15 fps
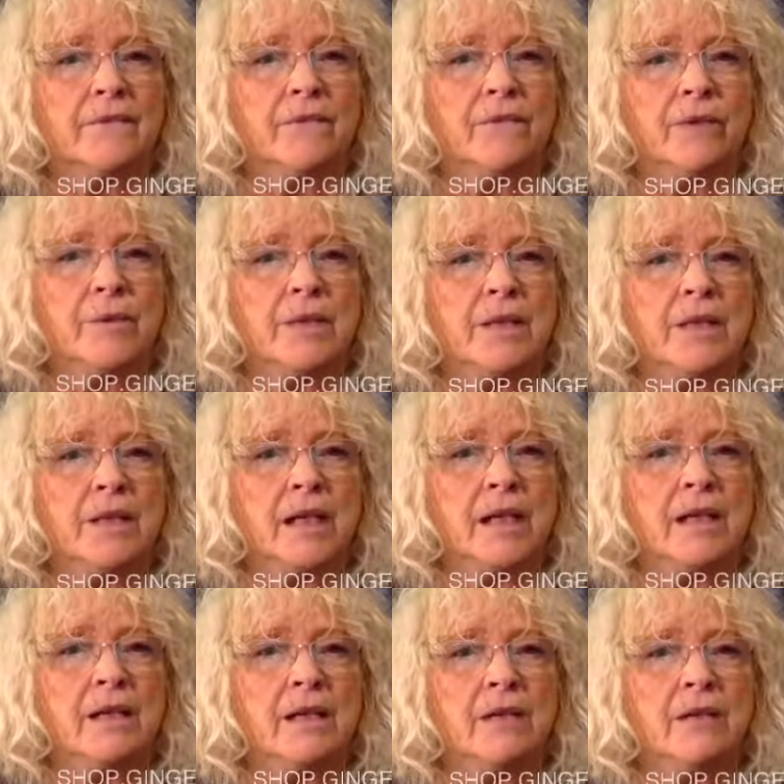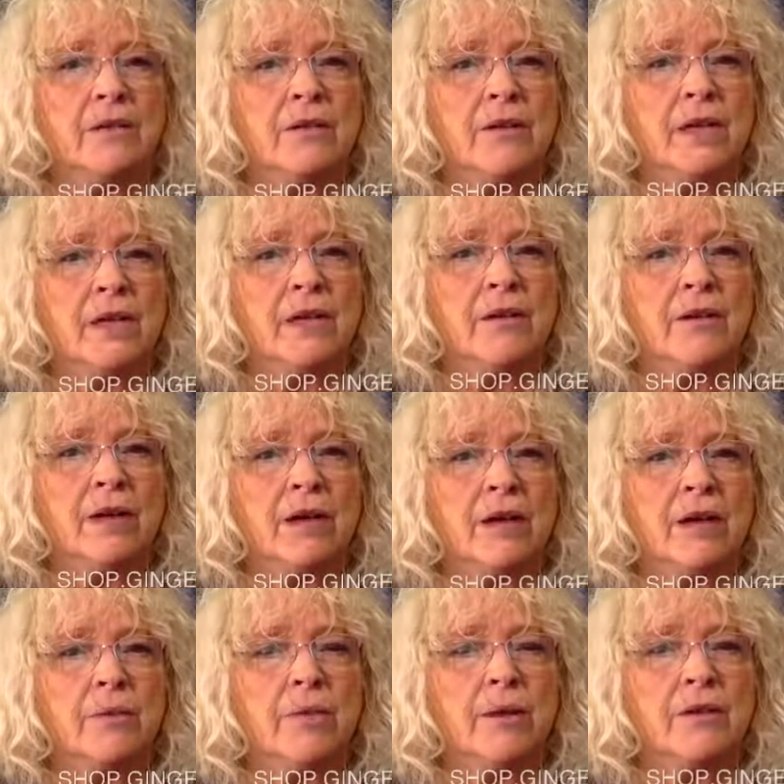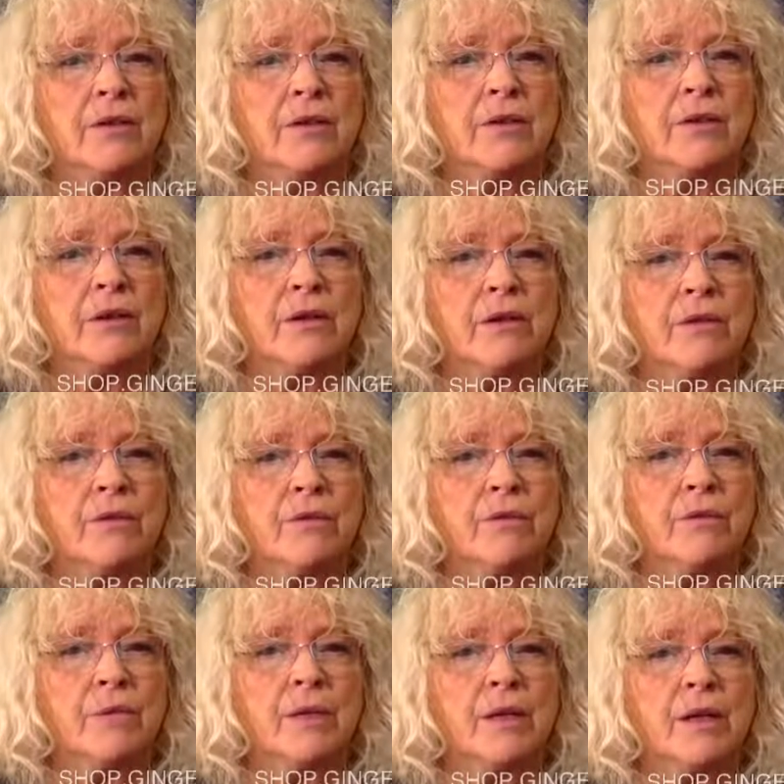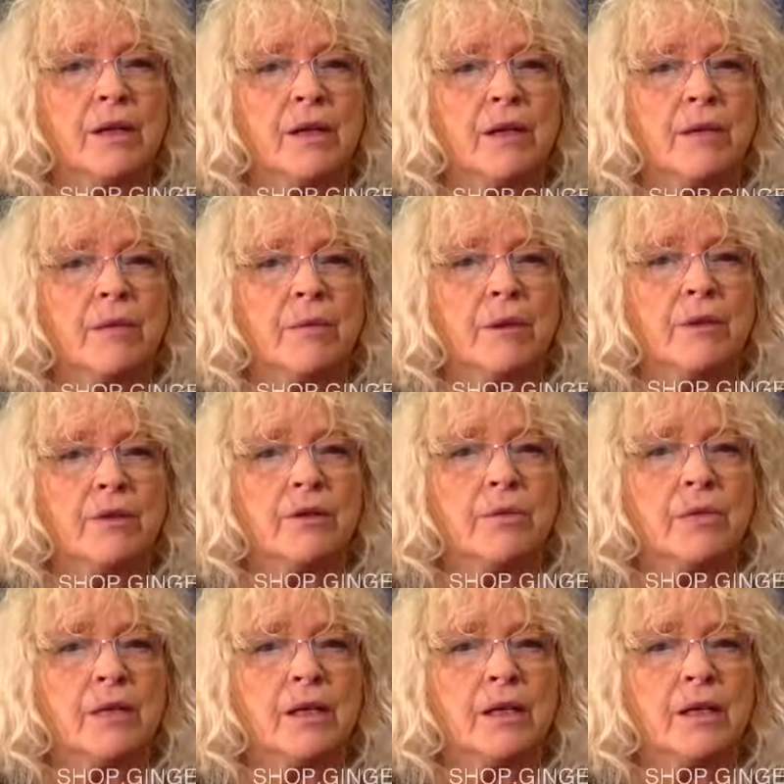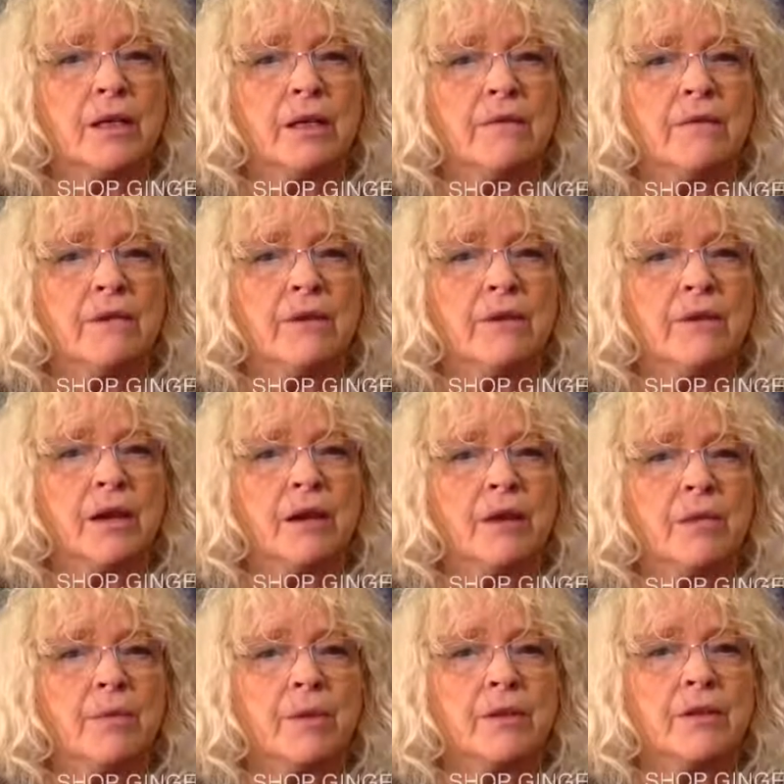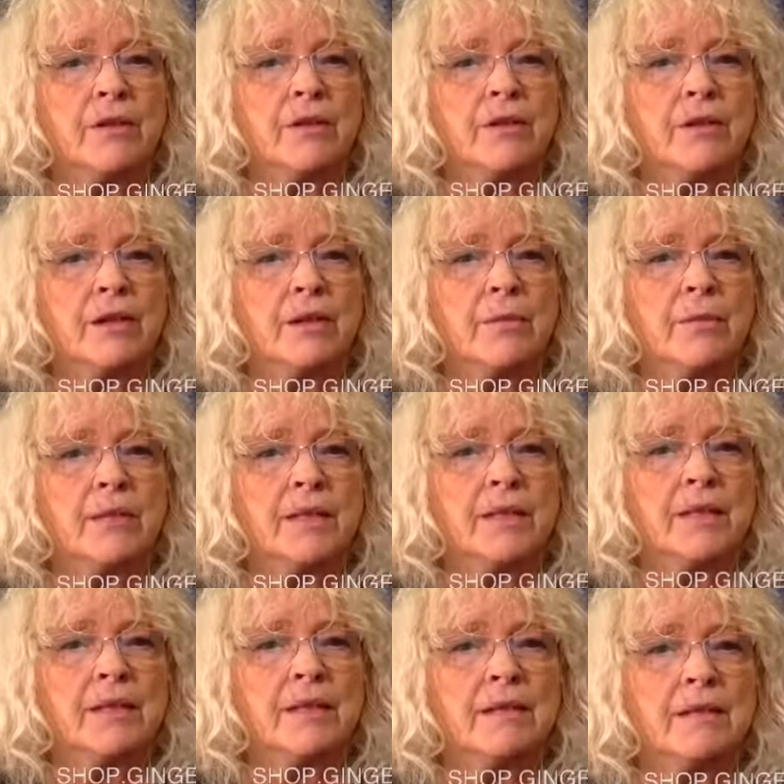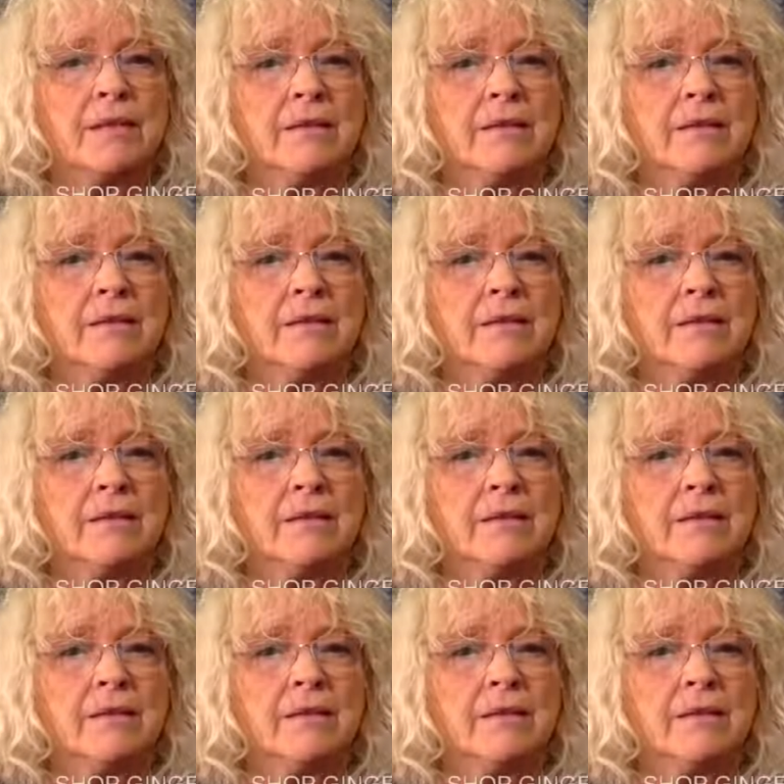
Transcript: Burpees had only ear acupuncture, not the full body acupuncture, but I love ear acupuncture. I miss it.